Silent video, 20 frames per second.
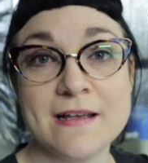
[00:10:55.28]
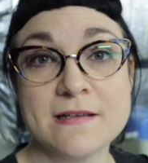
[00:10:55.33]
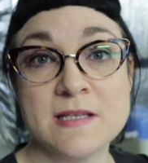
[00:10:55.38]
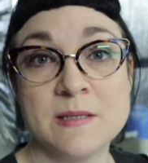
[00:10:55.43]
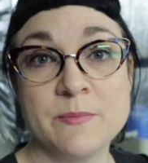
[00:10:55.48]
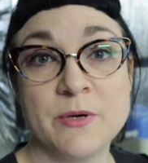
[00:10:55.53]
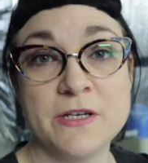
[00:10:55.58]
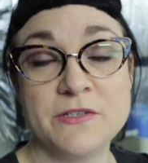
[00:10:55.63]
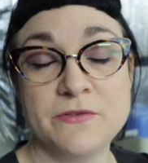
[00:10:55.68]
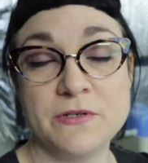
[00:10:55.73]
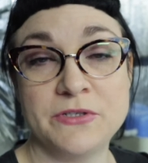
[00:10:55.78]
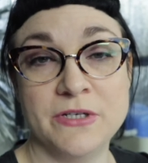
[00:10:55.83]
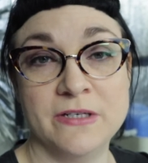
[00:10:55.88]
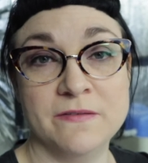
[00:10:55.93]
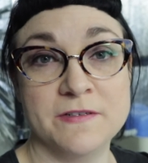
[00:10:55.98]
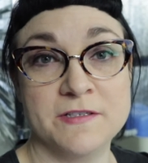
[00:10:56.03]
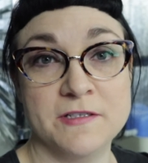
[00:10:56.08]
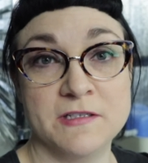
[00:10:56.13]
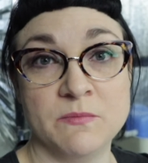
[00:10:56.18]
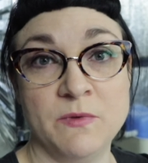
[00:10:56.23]
so the postal
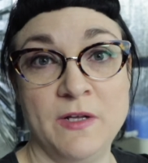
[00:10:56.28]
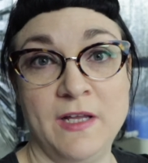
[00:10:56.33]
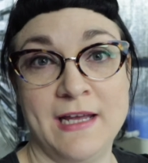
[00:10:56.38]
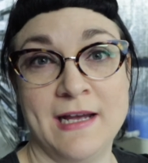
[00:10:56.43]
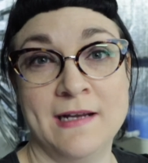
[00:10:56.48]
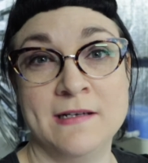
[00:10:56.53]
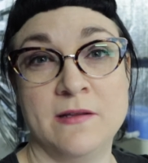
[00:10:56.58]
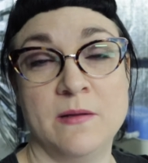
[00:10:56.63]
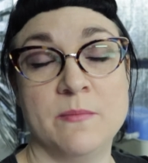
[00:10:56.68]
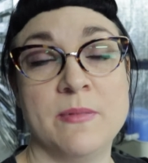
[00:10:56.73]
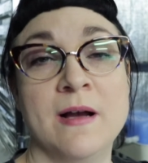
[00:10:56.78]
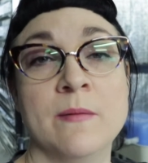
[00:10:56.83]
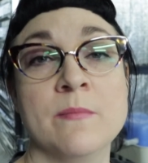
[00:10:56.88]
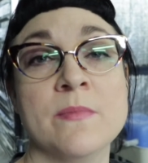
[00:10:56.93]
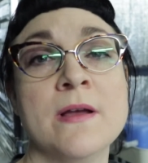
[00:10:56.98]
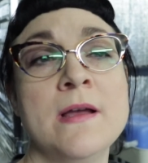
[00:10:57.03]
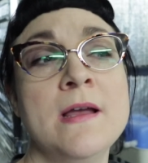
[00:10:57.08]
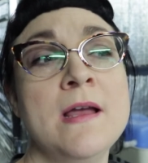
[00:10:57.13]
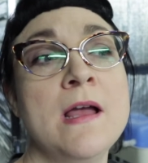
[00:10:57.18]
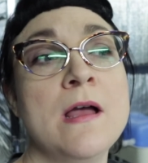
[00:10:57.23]
service is really under the
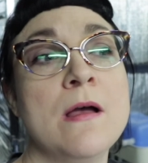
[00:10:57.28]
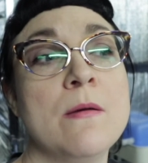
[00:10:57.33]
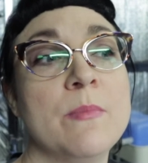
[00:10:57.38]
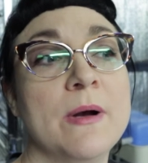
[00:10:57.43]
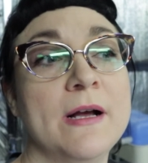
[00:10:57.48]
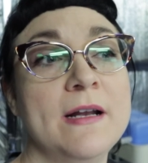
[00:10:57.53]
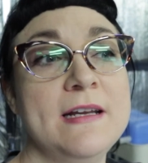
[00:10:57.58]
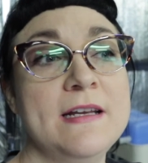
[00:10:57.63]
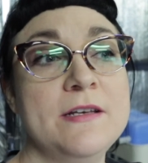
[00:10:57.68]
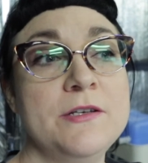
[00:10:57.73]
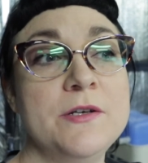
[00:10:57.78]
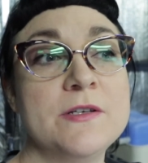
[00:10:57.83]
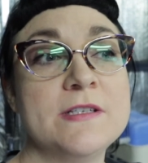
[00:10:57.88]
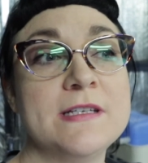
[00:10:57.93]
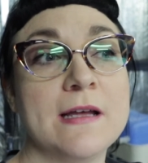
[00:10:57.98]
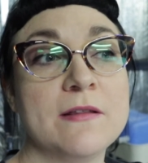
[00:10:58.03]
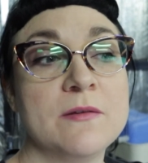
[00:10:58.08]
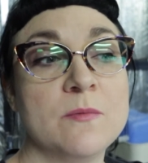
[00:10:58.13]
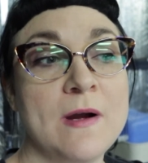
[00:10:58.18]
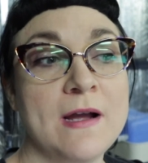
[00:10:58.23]
pump. But in New
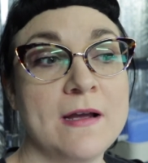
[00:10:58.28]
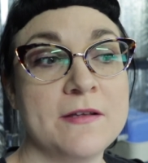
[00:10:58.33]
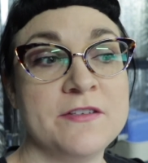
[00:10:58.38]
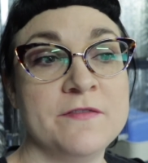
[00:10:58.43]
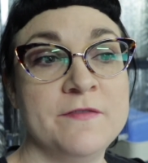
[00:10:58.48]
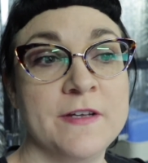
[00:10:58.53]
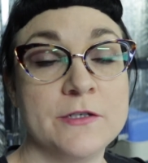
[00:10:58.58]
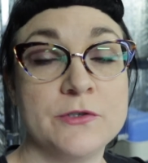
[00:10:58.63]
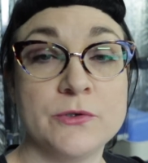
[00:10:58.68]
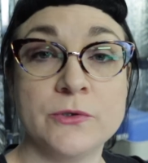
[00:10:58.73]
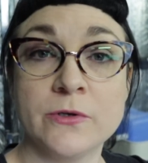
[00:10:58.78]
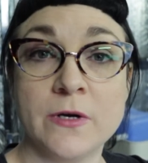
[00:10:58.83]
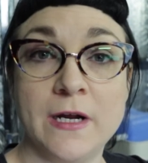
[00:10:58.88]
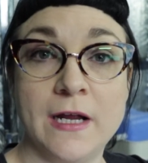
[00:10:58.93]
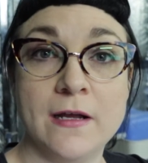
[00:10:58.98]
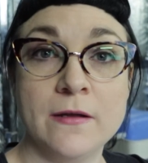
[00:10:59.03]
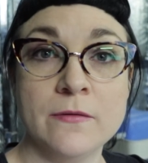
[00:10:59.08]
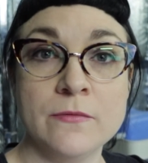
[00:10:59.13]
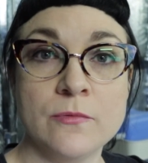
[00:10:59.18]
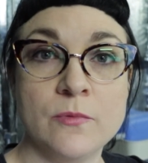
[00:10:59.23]
South Wales and
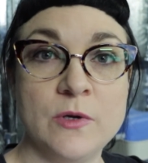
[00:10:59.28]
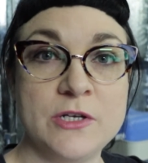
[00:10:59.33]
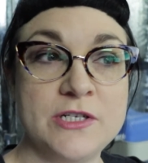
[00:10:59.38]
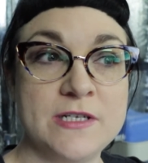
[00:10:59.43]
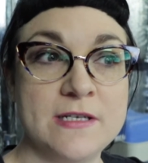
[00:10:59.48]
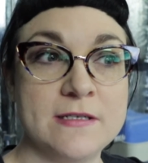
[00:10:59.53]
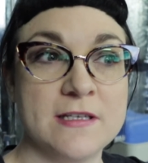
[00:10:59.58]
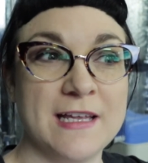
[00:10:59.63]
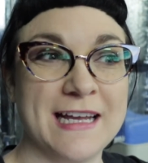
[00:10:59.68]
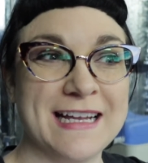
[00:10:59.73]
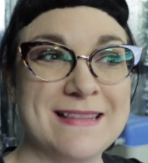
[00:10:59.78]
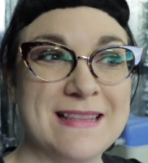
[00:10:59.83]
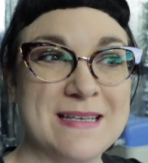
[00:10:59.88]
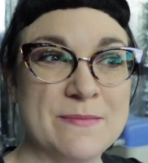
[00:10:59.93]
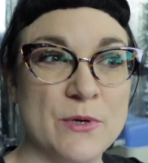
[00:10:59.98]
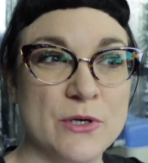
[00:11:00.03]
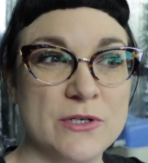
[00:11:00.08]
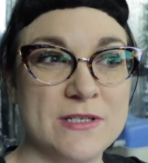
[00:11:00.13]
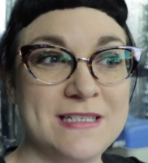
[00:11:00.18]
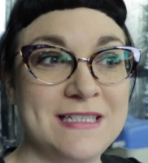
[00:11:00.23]
Victoria, which is like the
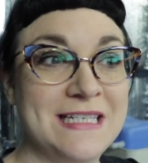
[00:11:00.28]
most